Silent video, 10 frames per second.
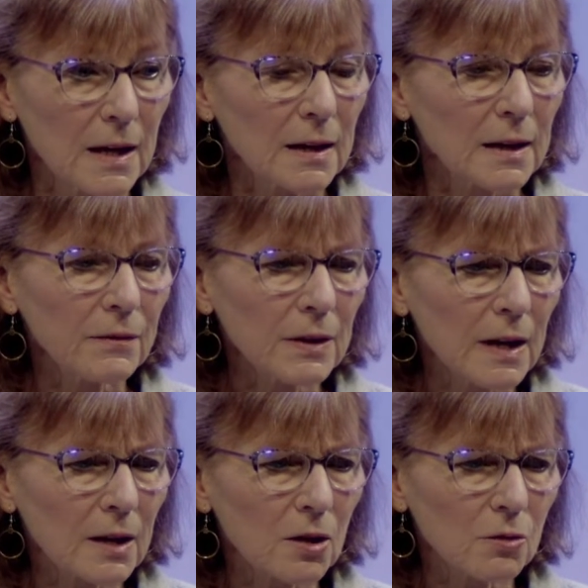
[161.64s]
Given
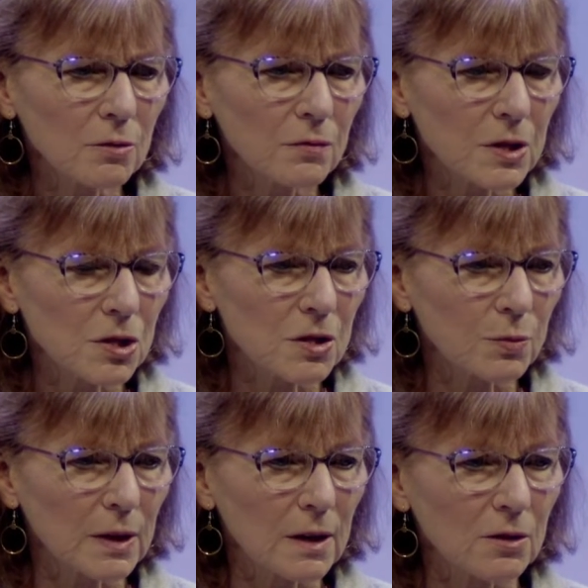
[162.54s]
that our own Vision
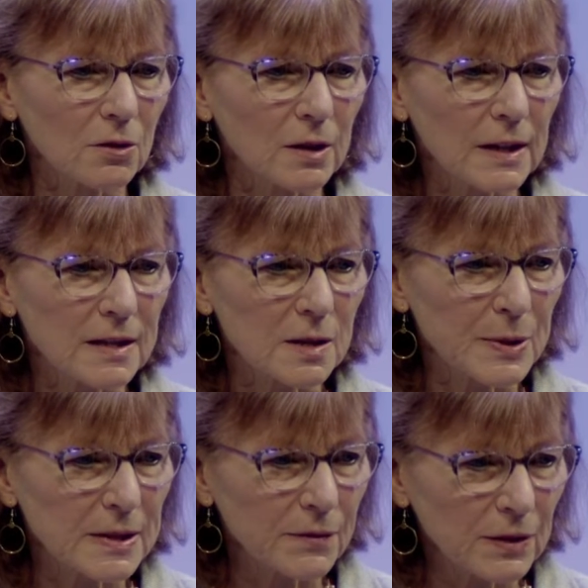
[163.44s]
2030 is
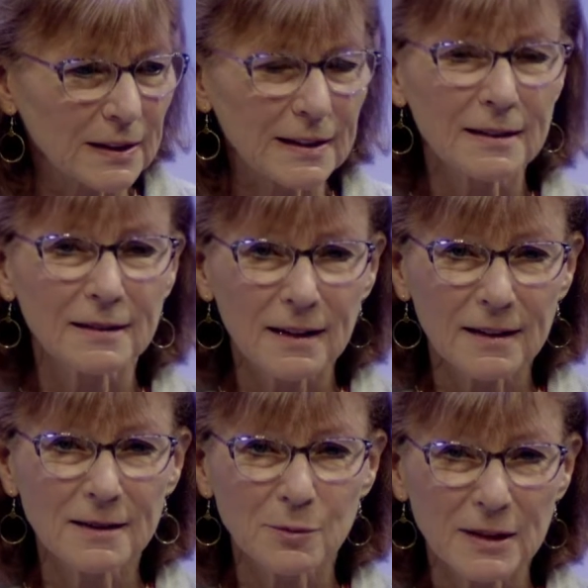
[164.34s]
specifically
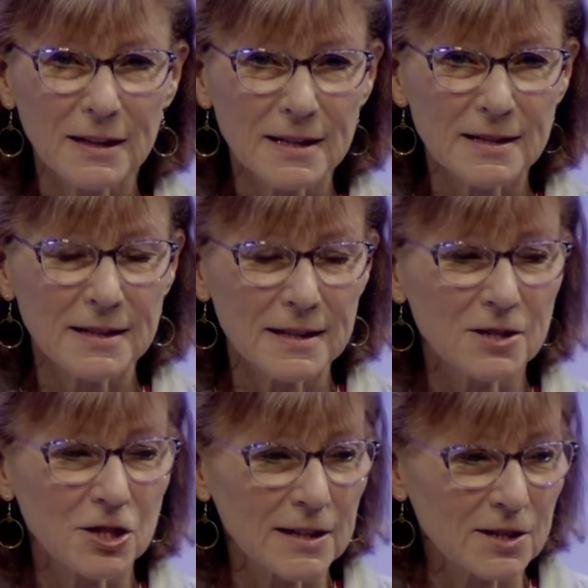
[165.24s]
aligned with the
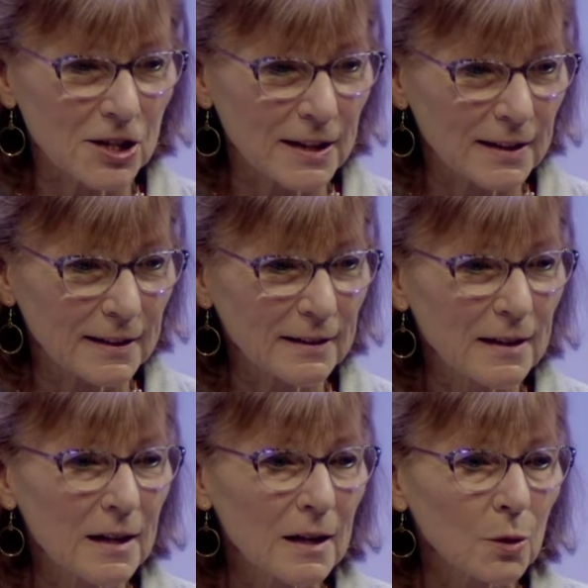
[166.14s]
SDG agenda,
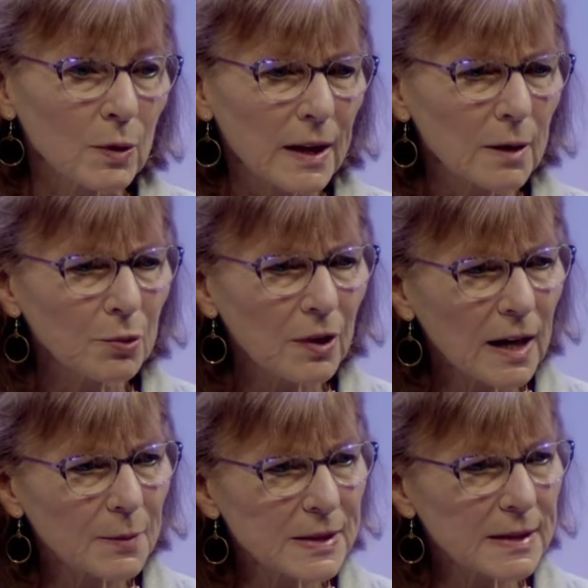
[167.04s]
we can
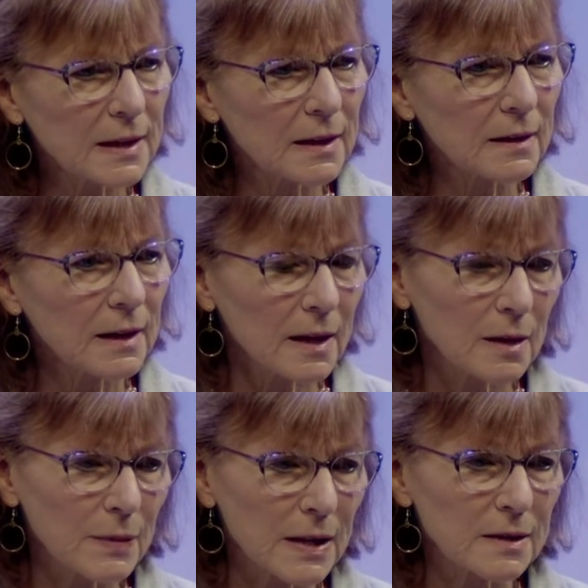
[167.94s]
perhaps see
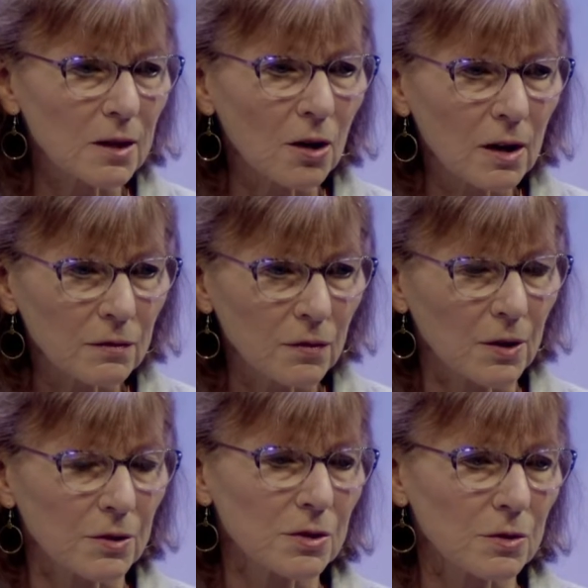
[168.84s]
him as a
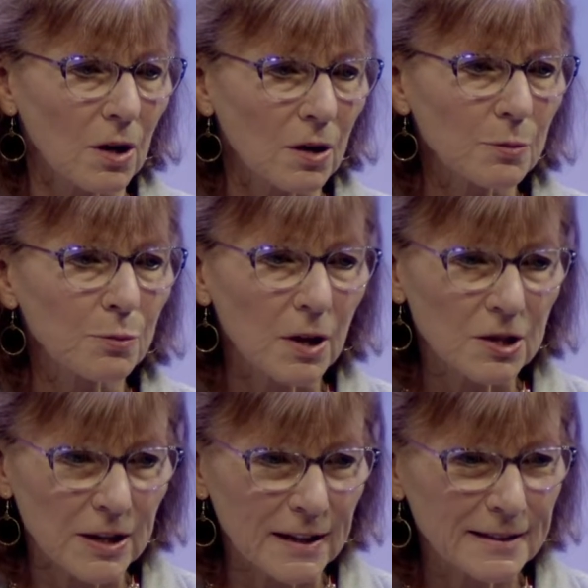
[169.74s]
godfather to our
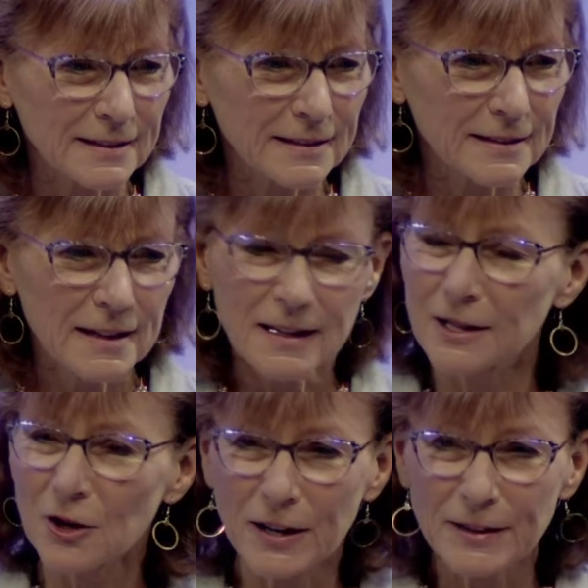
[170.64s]
project,
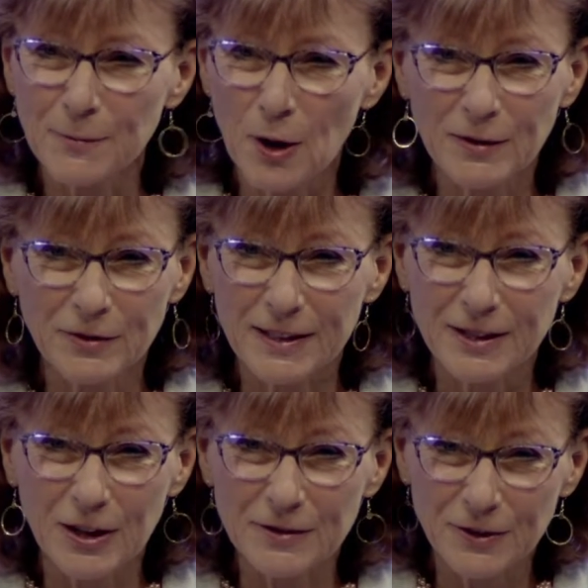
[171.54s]
not the mafia
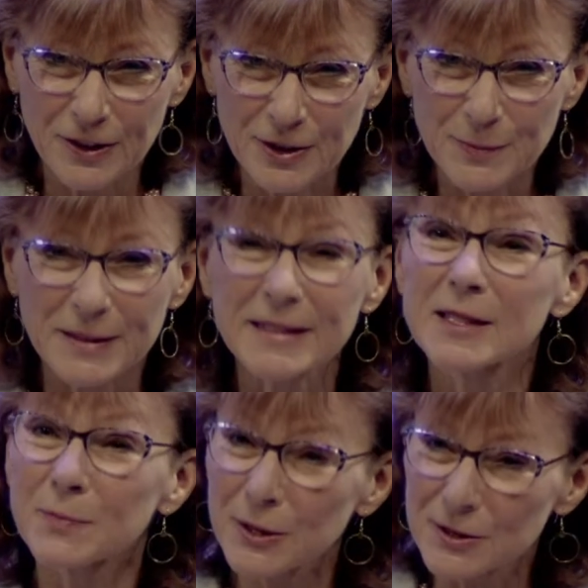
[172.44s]
godfather, but the
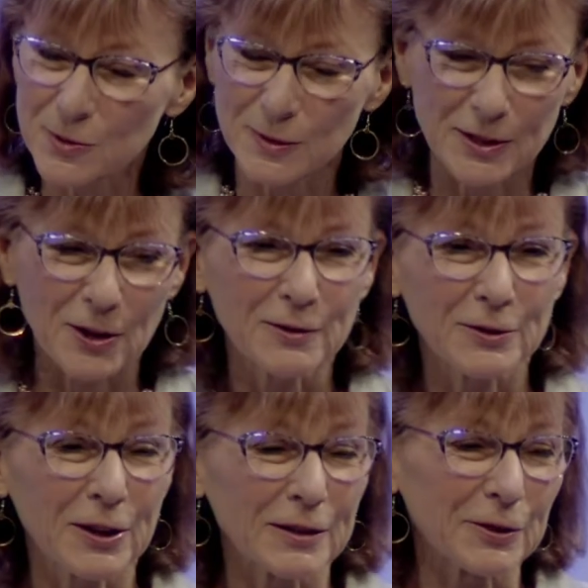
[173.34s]
spiritual
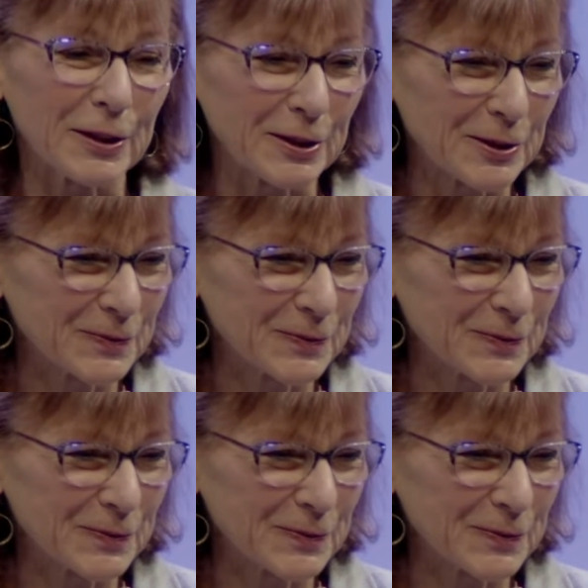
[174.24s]
godfather.